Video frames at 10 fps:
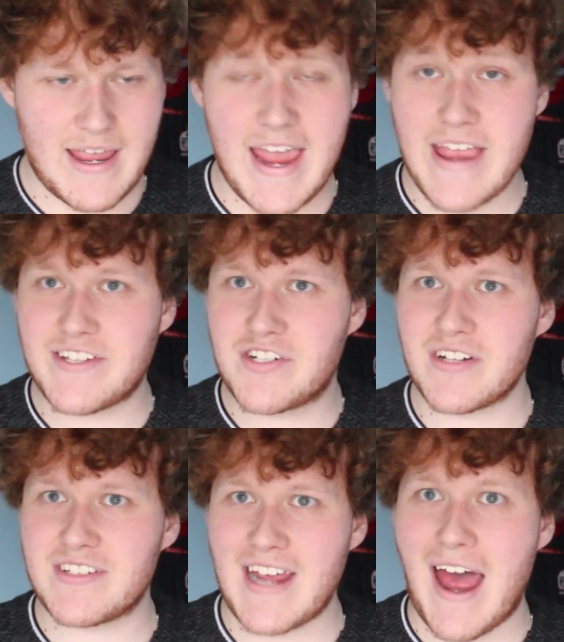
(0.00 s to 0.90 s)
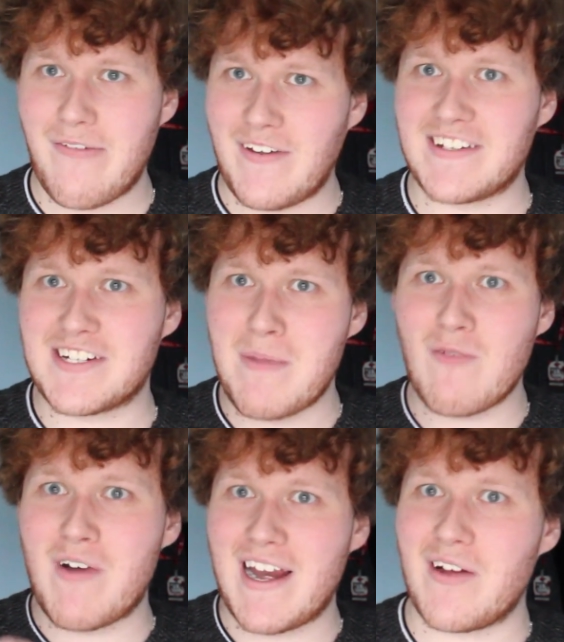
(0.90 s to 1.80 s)
it's just, I think it's going
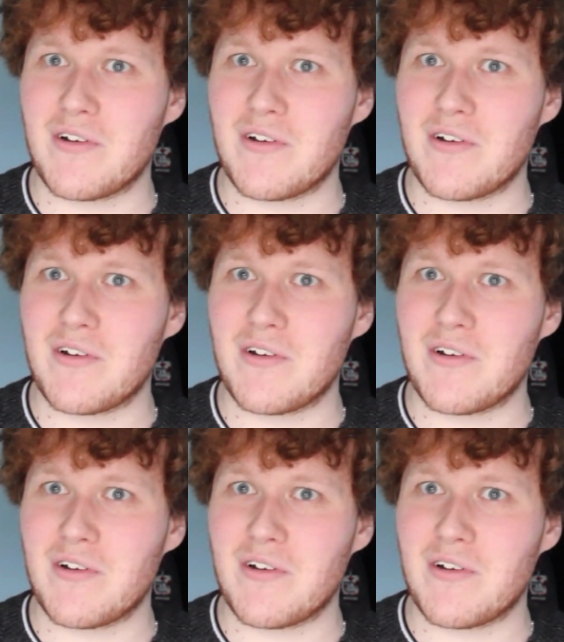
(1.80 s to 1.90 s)
to be a really